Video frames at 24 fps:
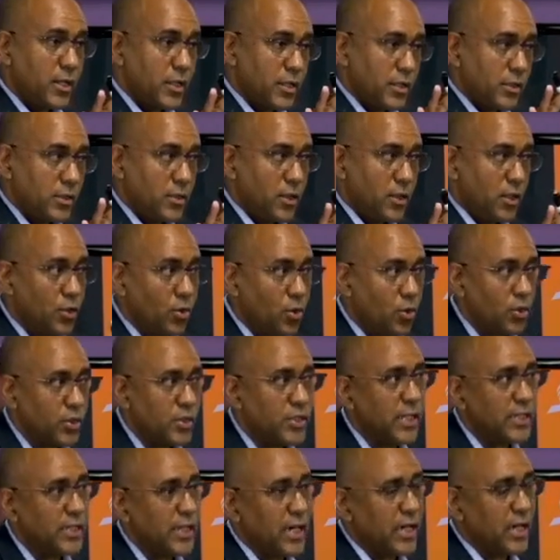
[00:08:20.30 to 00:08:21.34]
the notes
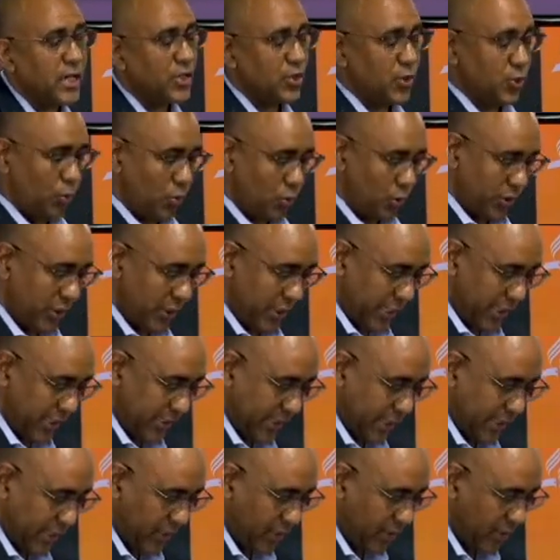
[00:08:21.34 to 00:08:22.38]
that are associated